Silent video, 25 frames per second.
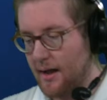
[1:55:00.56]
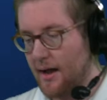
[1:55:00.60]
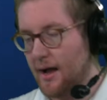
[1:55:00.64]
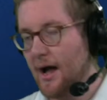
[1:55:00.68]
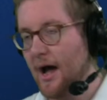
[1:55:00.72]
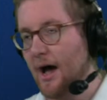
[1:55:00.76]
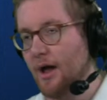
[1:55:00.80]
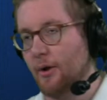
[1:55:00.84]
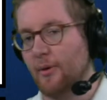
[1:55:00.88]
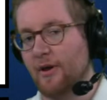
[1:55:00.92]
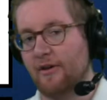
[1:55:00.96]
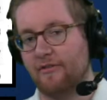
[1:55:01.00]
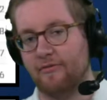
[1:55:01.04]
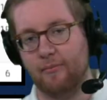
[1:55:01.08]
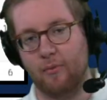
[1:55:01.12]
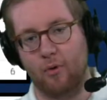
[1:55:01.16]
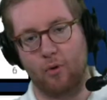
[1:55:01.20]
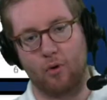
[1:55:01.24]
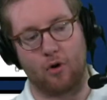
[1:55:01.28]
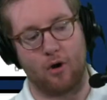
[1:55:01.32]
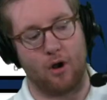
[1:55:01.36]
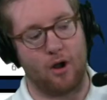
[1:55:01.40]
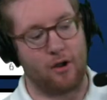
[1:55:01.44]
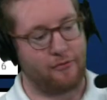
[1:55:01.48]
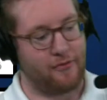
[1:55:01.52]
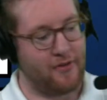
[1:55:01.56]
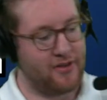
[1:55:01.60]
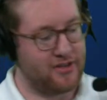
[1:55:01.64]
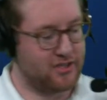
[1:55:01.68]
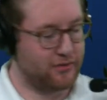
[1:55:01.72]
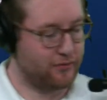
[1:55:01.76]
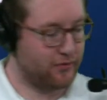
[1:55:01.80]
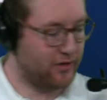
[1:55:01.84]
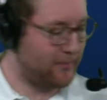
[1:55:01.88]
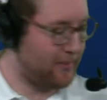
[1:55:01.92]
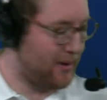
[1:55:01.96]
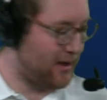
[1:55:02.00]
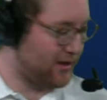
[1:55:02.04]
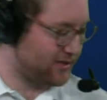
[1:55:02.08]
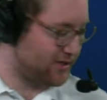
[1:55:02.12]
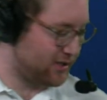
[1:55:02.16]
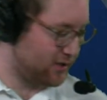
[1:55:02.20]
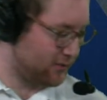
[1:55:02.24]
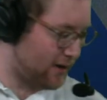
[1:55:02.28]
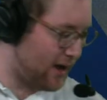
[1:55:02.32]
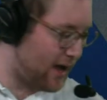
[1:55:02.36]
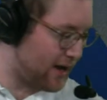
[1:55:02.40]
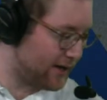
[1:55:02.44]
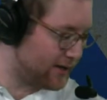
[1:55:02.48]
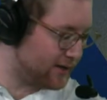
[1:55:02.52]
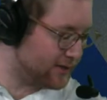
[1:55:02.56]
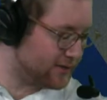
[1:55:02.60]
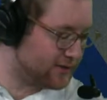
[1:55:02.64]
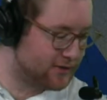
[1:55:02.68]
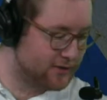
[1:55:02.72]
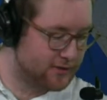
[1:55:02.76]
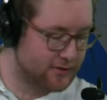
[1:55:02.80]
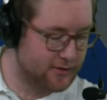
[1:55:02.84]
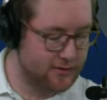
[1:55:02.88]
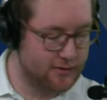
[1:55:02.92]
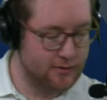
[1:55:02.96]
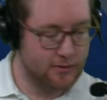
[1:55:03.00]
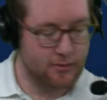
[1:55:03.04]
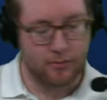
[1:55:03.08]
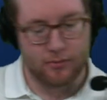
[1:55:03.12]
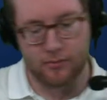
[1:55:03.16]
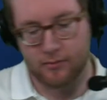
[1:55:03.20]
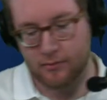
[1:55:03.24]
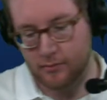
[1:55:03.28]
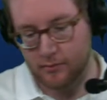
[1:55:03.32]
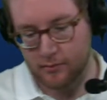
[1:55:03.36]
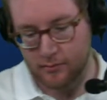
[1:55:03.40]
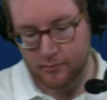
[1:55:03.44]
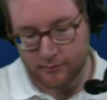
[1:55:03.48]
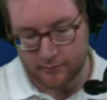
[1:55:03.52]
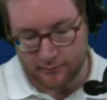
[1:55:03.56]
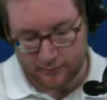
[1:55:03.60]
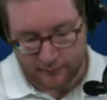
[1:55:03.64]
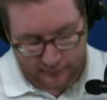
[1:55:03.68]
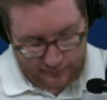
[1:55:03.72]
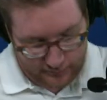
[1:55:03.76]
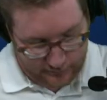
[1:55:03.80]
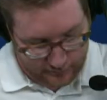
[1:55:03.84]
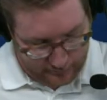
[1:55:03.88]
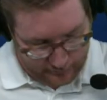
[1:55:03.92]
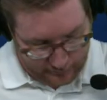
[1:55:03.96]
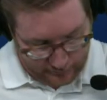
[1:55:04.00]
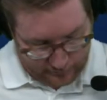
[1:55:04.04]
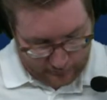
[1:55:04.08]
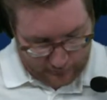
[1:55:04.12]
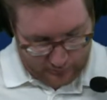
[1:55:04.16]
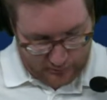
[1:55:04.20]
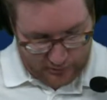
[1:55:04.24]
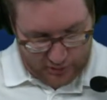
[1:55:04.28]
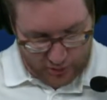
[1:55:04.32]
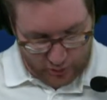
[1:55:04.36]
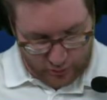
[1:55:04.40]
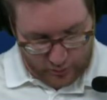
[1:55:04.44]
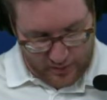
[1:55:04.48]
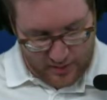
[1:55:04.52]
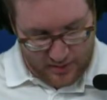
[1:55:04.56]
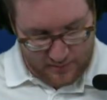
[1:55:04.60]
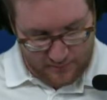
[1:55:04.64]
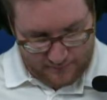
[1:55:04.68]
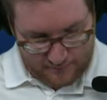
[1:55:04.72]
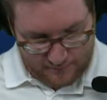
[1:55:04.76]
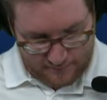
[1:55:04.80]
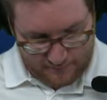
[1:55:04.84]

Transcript: How do we have more offensive rebounds in the Rockets? Do we?